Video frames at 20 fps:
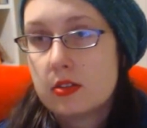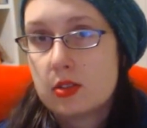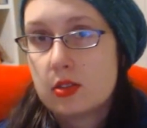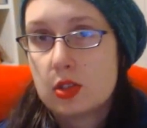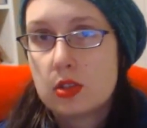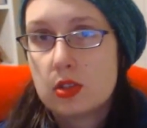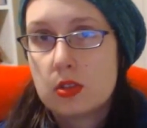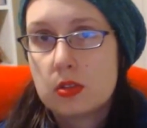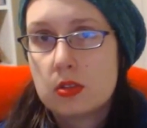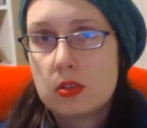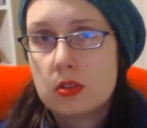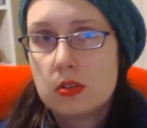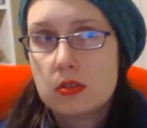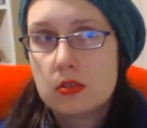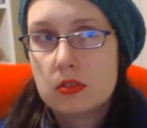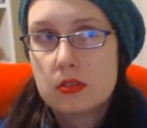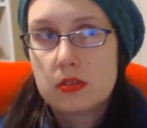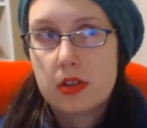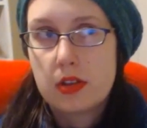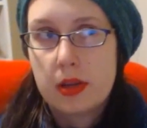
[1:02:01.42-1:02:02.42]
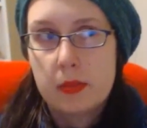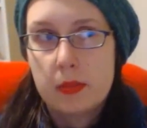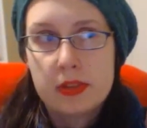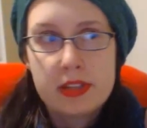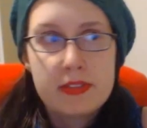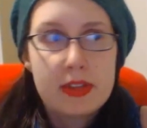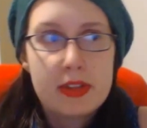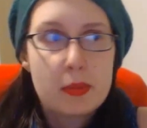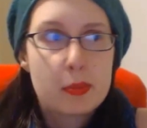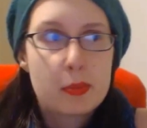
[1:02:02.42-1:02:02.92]
So I
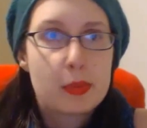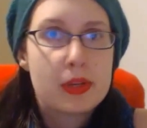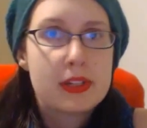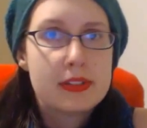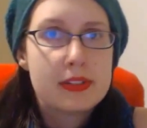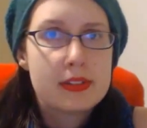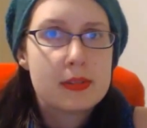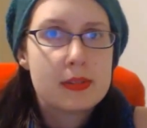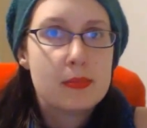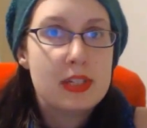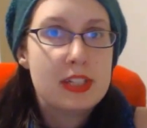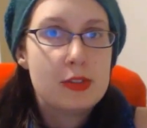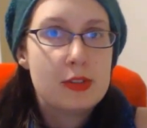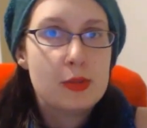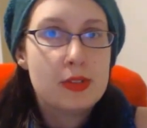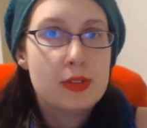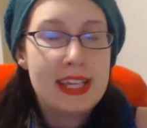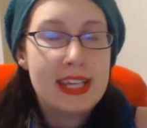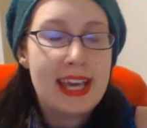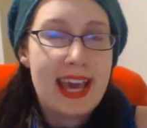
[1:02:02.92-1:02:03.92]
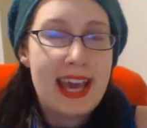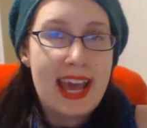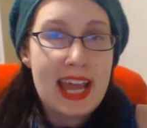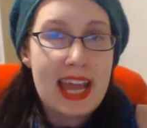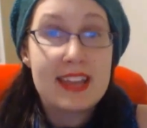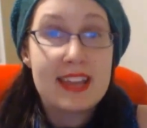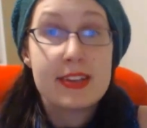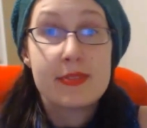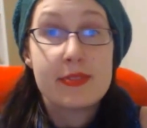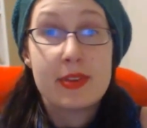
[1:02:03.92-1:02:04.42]
believe that brings me to the
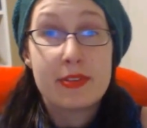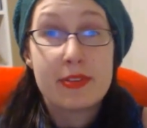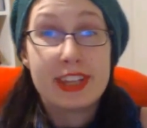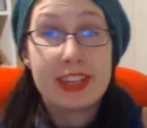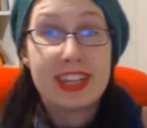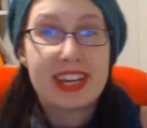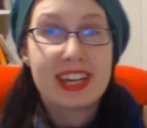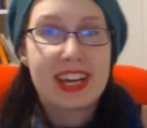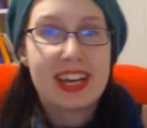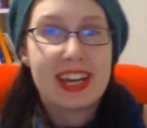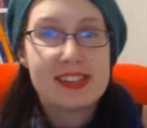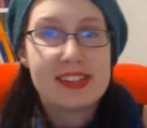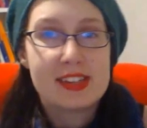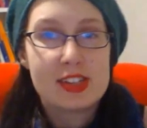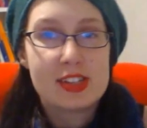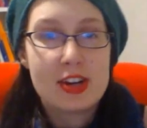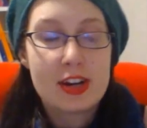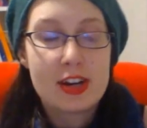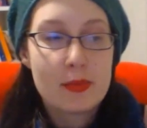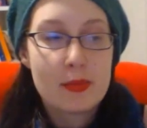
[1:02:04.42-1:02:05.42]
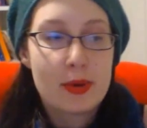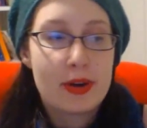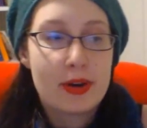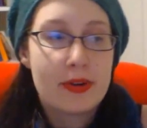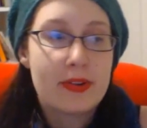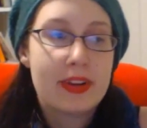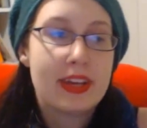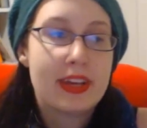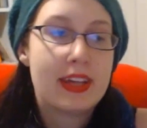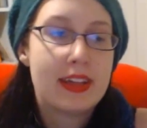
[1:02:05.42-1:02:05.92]
end of everything I had to talk
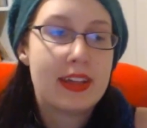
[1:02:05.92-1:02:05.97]
about.